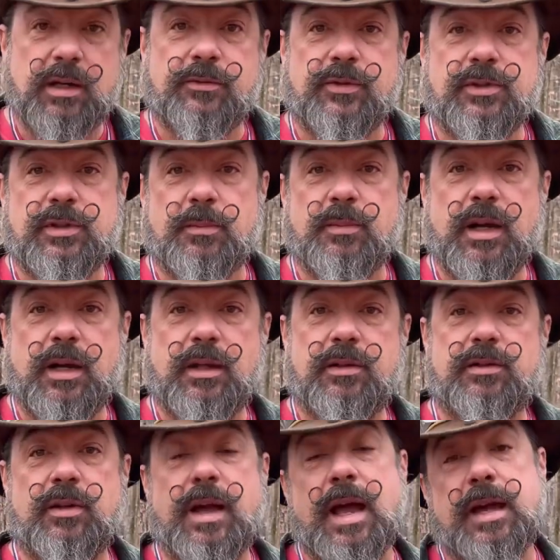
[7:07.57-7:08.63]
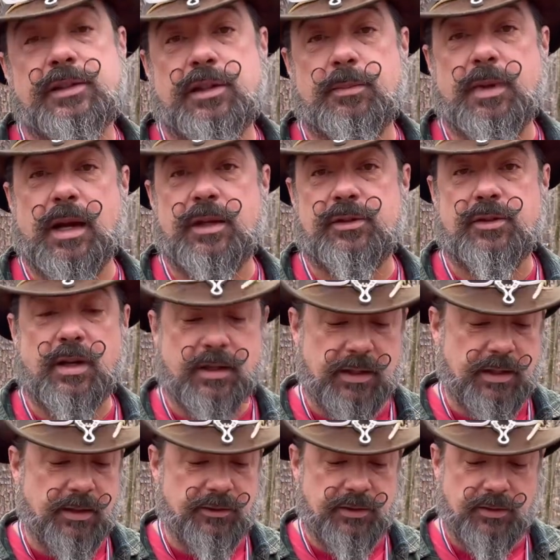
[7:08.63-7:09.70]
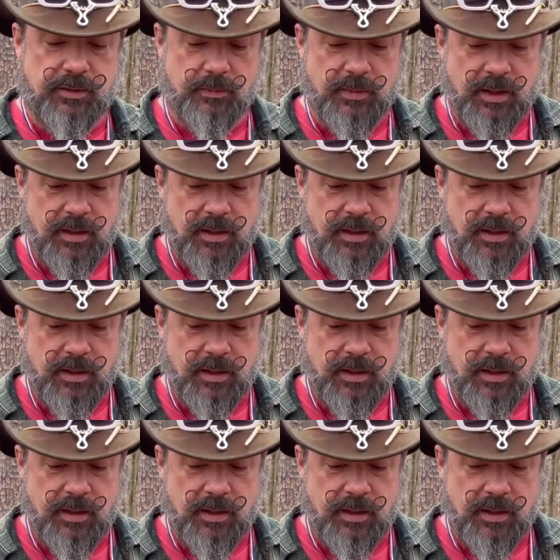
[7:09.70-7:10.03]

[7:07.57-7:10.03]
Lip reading: for somebody to ask about it so I could give it to him.